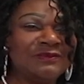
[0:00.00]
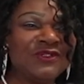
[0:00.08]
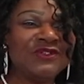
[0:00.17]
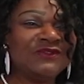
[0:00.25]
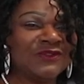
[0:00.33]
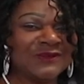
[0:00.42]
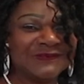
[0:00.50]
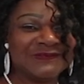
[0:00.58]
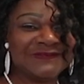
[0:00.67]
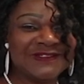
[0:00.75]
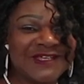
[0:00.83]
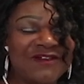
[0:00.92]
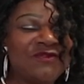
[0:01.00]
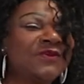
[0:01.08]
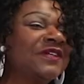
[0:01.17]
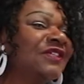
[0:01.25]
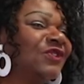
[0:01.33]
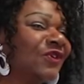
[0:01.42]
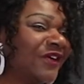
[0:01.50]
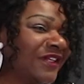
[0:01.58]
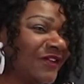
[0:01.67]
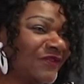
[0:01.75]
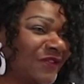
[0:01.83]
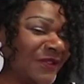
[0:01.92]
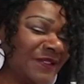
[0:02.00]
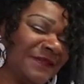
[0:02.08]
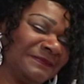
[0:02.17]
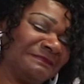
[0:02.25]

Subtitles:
Beautiful. Everyone enjoyed their food.